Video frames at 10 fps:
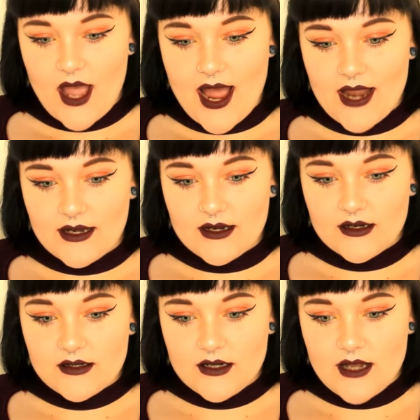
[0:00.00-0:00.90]
And
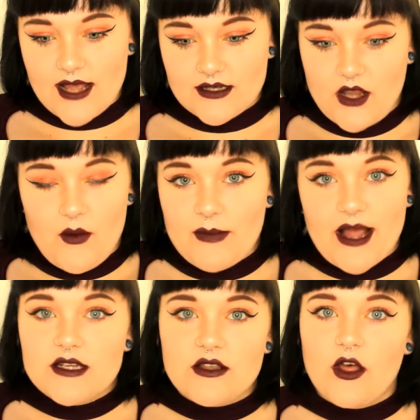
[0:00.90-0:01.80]
going
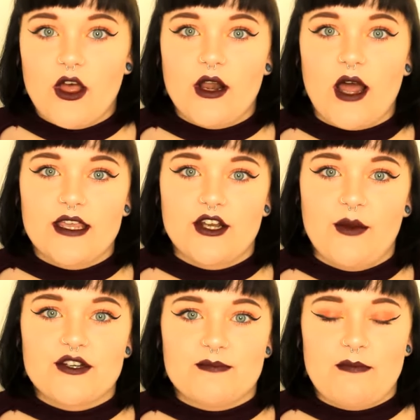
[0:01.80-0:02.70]
back to the, like, you know,
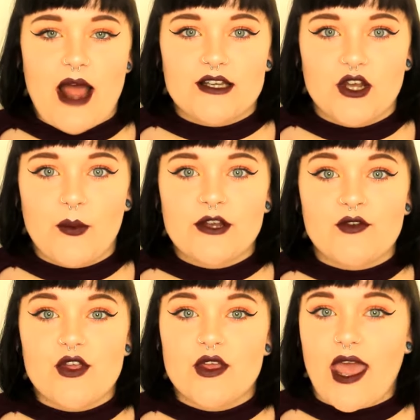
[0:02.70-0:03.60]
it doesn't matter which
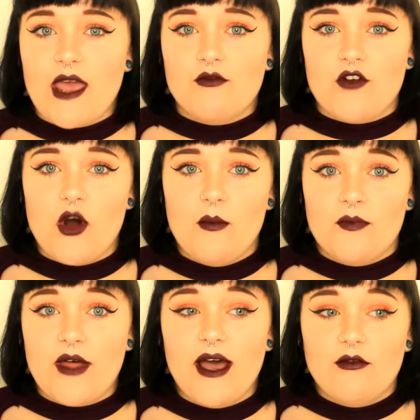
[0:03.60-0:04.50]
route you came
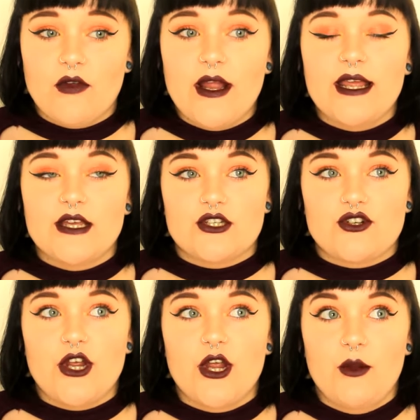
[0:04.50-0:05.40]
from, that really is
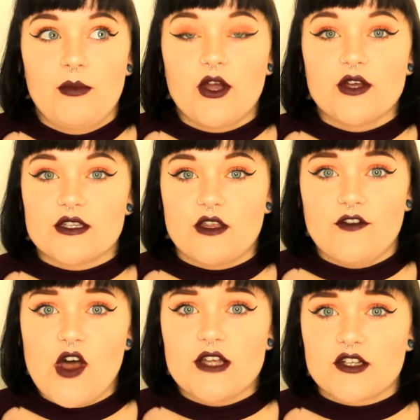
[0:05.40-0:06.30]
true, because the
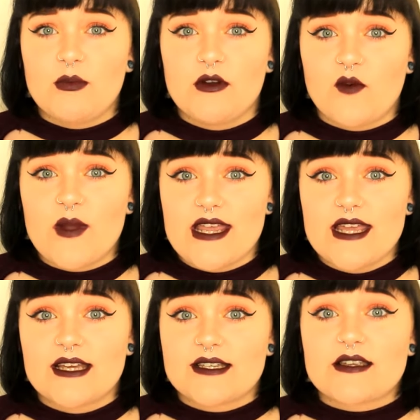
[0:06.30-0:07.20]
first couple of
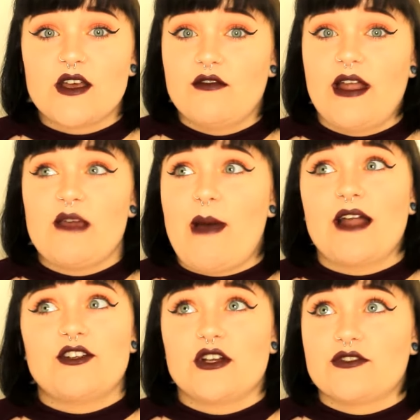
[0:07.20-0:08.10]
weeks of any
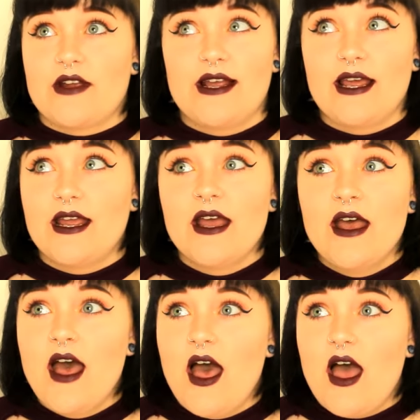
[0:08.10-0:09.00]
bachelor's really,
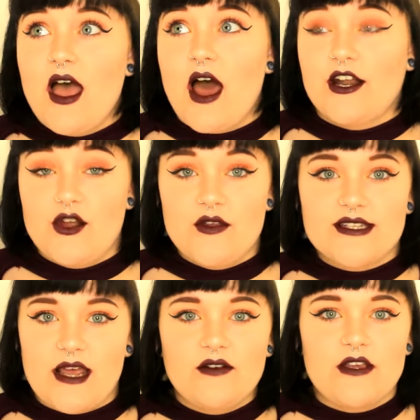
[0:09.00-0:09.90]
and I know this
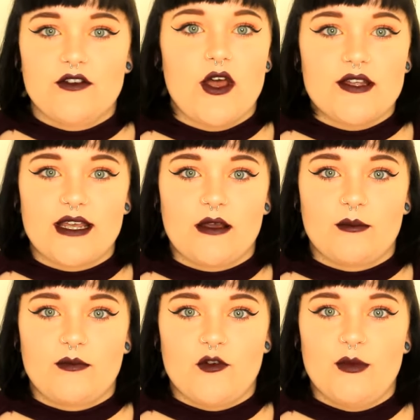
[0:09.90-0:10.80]
definitely for nursing
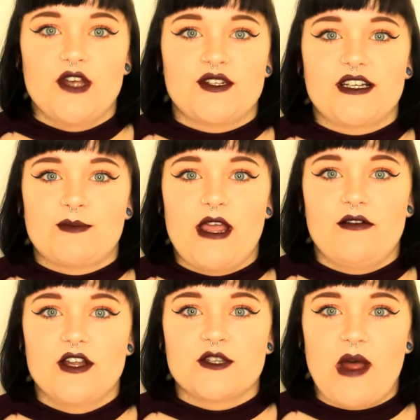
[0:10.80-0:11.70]
from personal
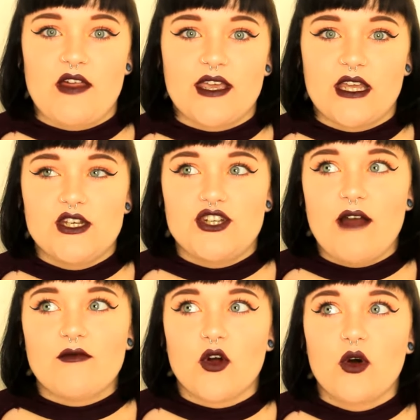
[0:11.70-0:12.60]
experience, but I think in
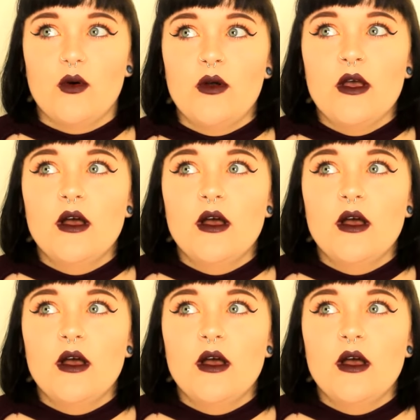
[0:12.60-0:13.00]
general,